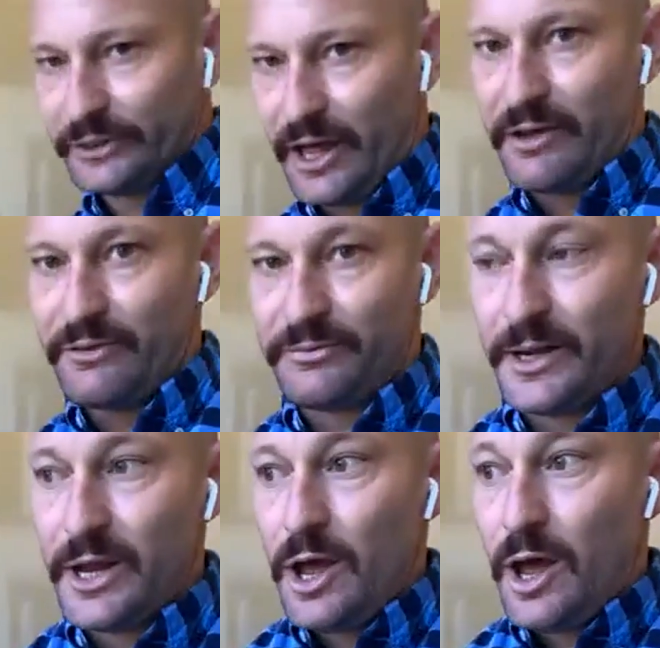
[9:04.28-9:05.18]
love.
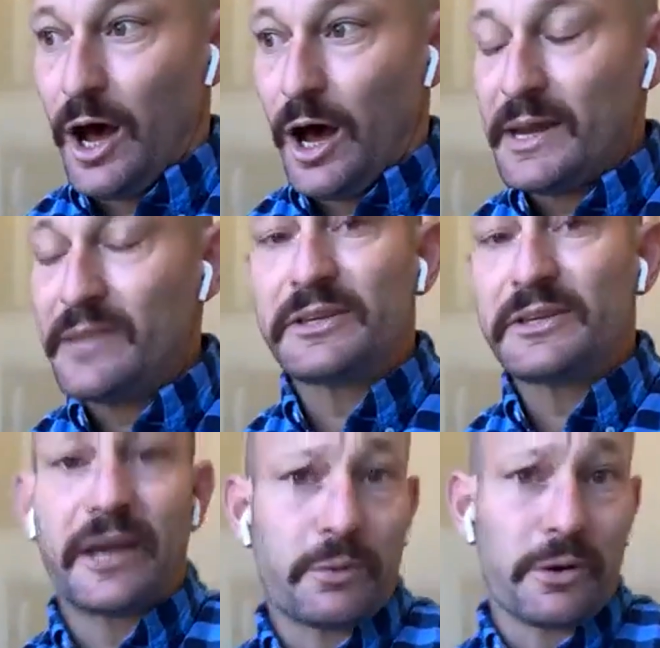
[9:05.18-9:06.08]
But in this
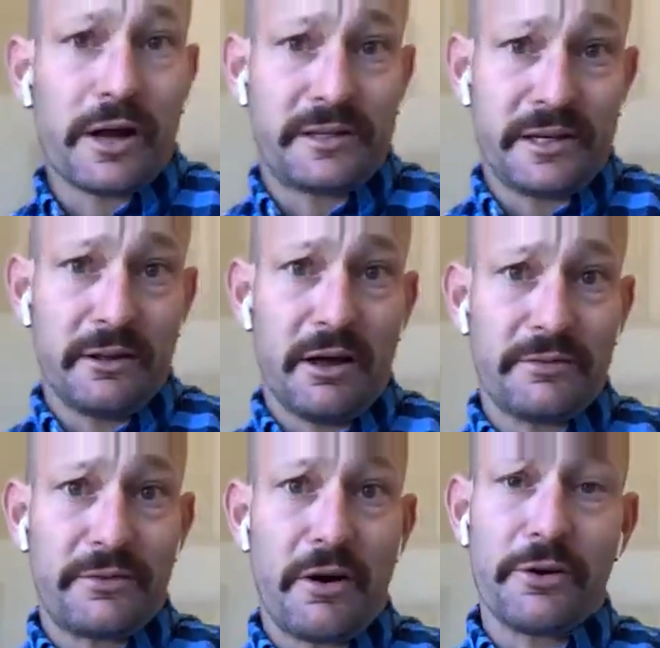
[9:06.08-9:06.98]
site, we're not seeing a lot
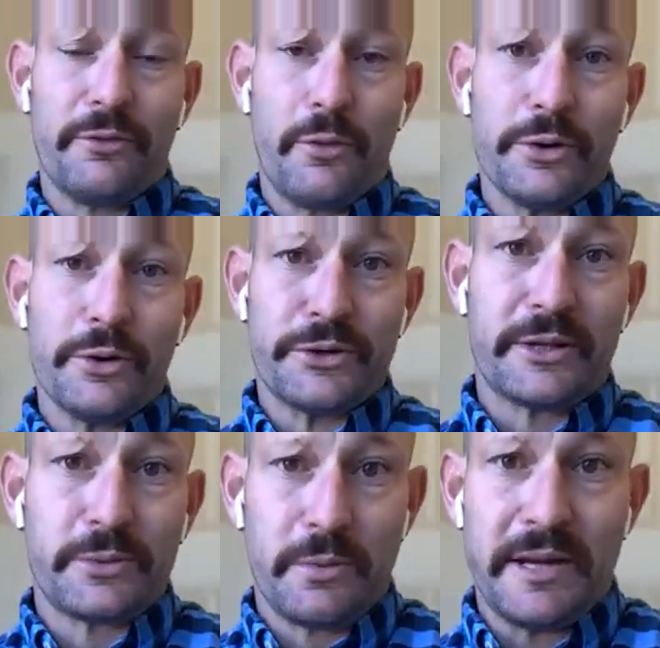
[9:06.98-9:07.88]
of carnivores. So
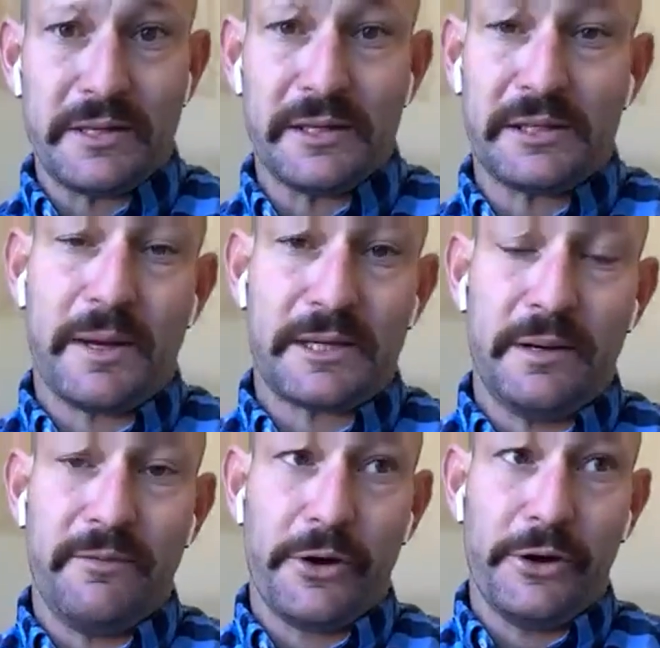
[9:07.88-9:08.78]
that's what makes this
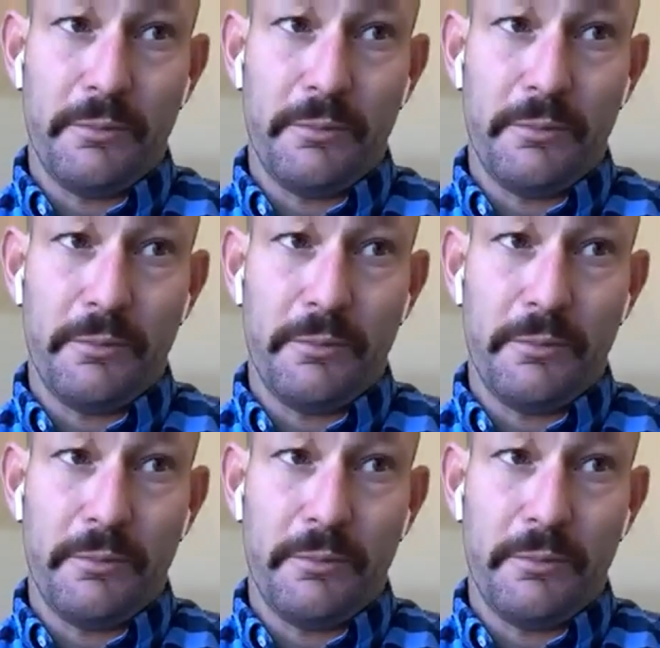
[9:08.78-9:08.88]
specimen very